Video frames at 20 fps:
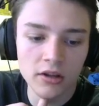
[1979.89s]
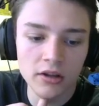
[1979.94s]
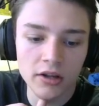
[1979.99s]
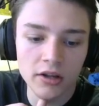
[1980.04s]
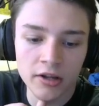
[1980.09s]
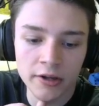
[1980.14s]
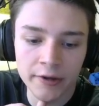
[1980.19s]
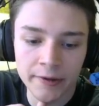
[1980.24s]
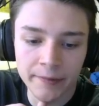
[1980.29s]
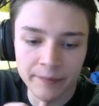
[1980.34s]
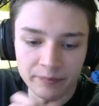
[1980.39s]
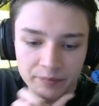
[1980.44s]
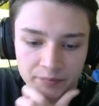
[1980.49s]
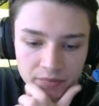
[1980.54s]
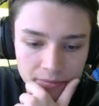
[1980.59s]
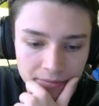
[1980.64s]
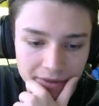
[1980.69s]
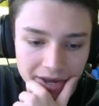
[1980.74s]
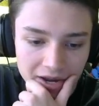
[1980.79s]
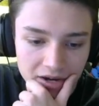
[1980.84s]
Been
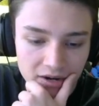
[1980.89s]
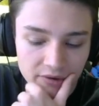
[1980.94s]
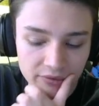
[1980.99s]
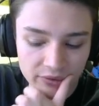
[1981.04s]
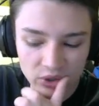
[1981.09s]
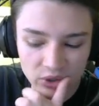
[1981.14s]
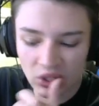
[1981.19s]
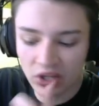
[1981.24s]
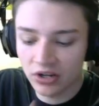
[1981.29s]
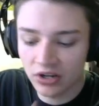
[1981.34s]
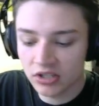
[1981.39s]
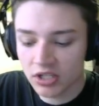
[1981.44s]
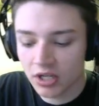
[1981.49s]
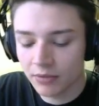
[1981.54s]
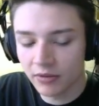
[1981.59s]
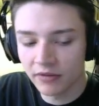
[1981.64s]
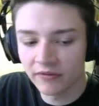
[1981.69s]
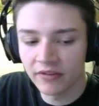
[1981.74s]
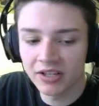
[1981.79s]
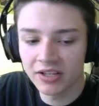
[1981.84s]
backing up for a lot of top
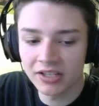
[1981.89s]
invite